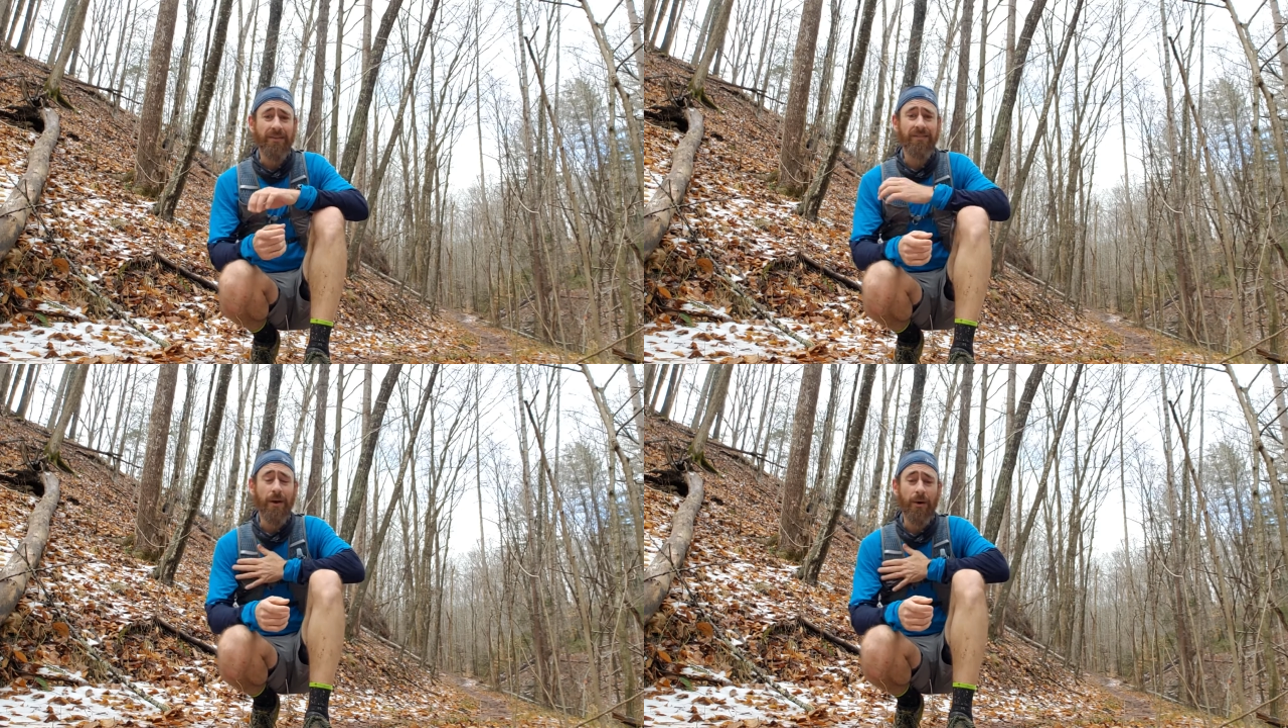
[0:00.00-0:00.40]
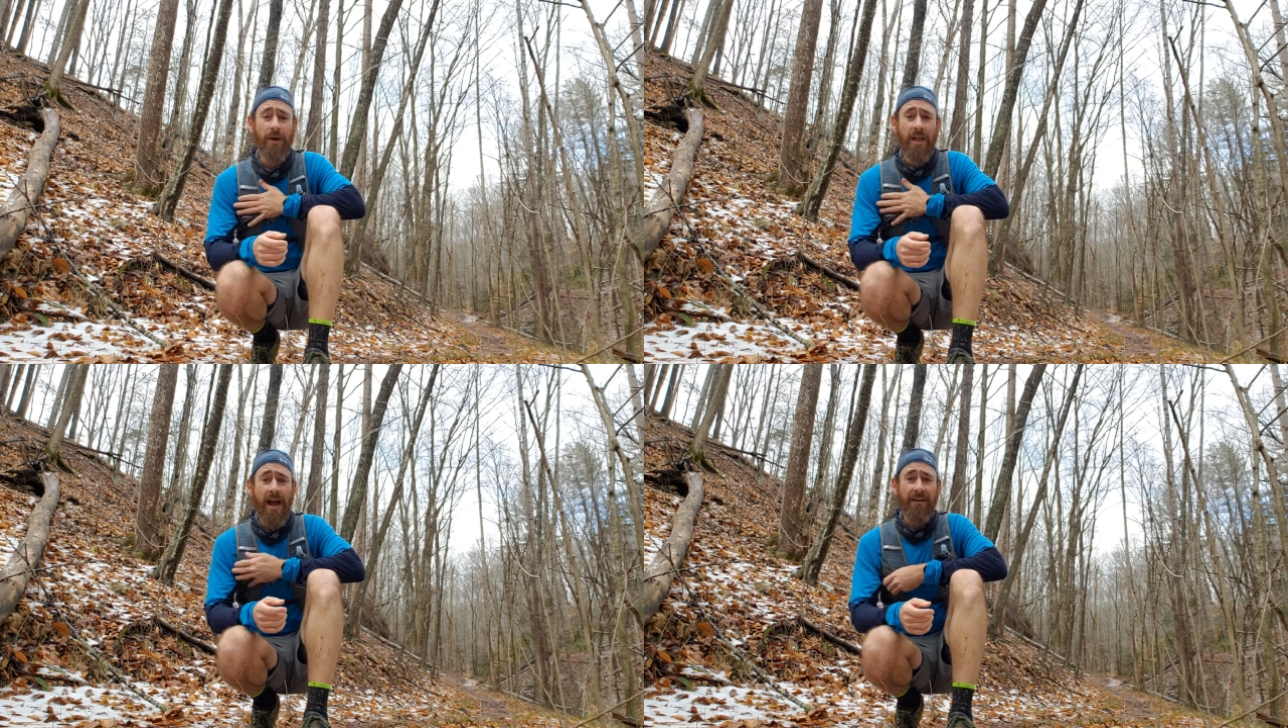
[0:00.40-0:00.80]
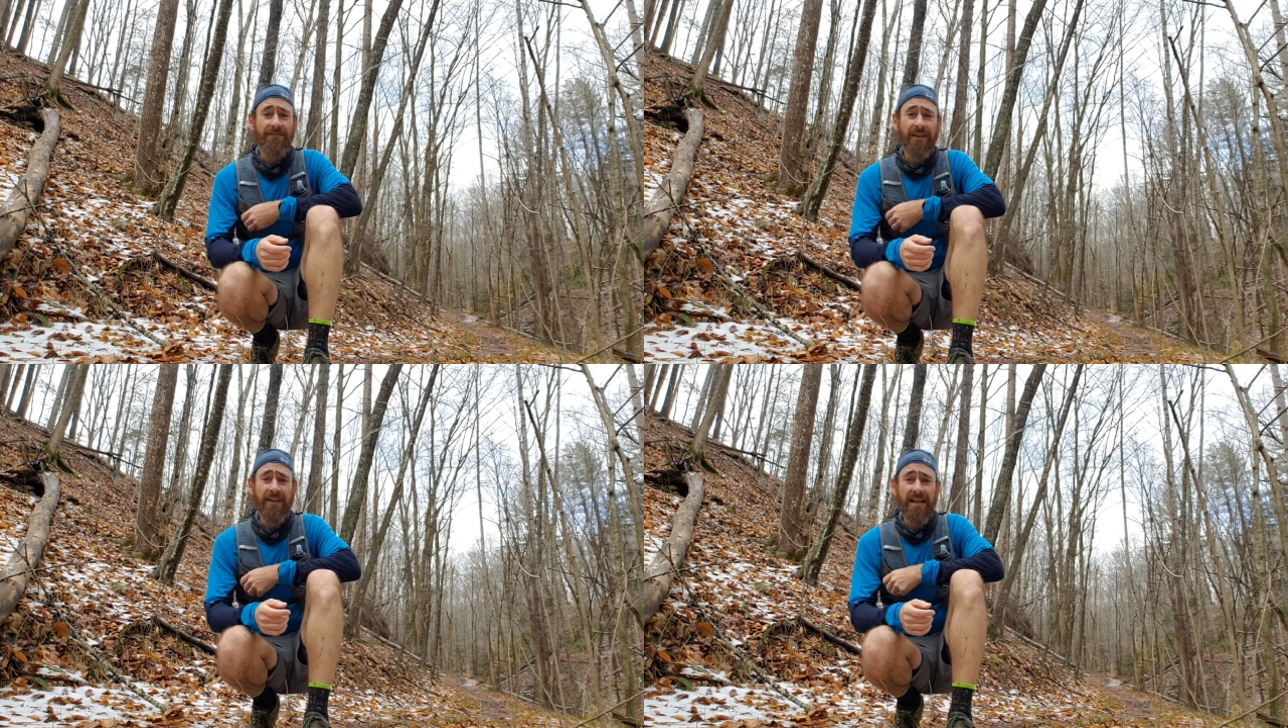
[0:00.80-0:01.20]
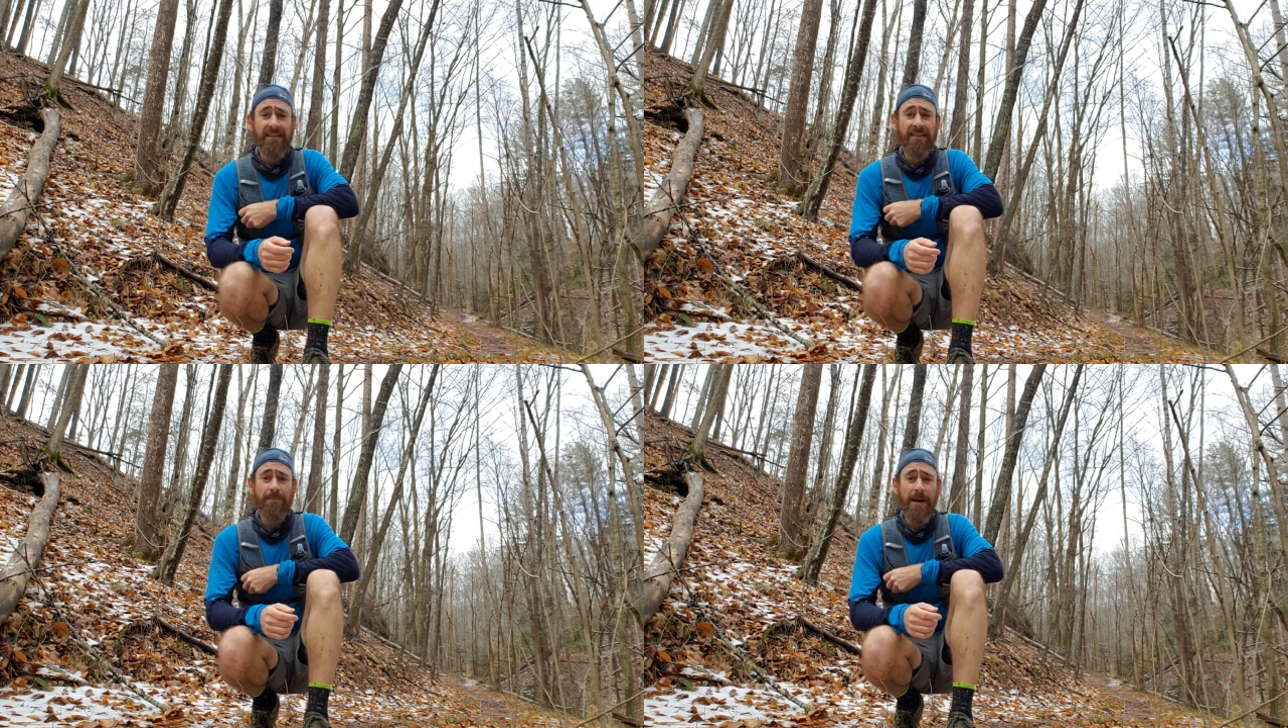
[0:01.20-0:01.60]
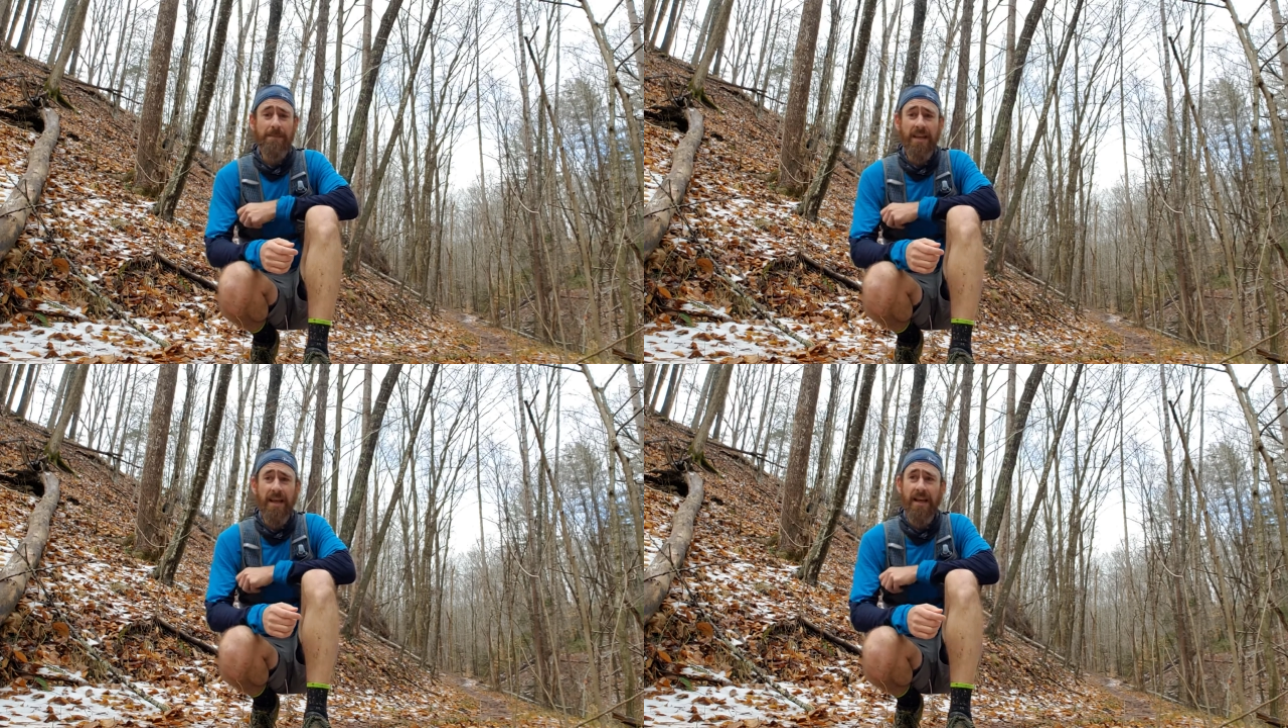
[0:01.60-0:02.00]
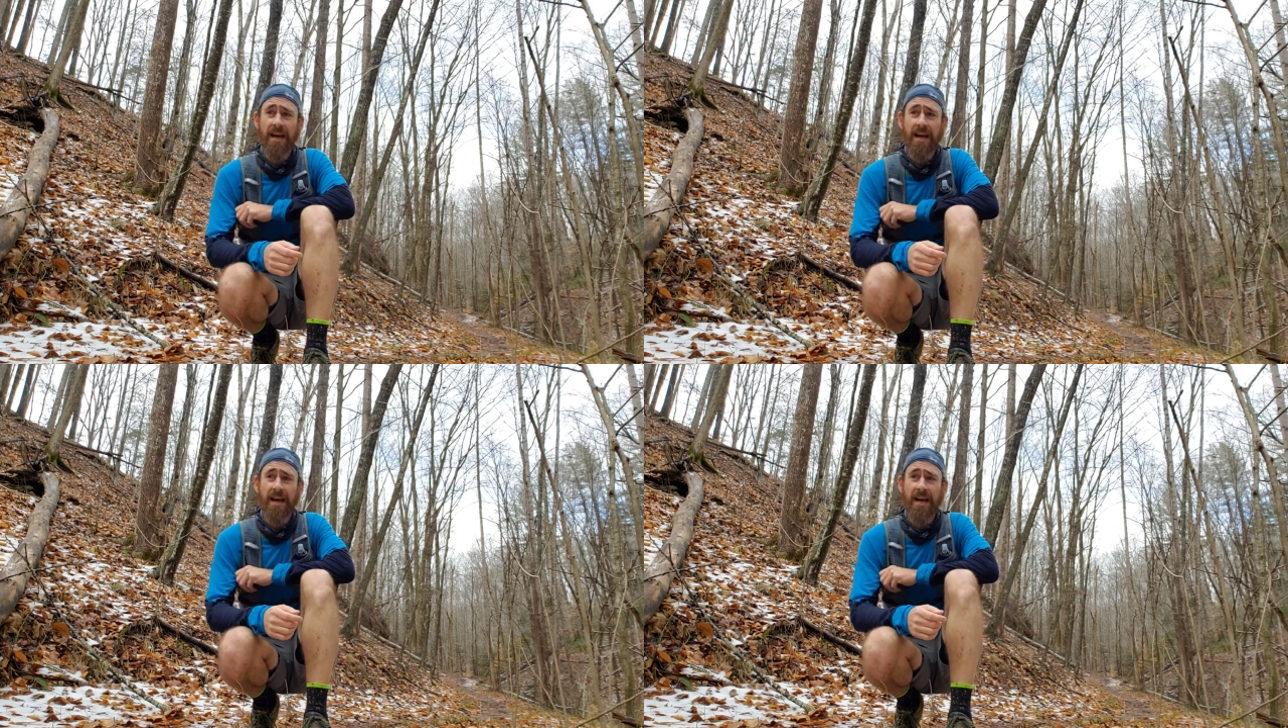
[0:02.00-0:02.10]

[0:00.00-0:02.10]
So I feel like this might be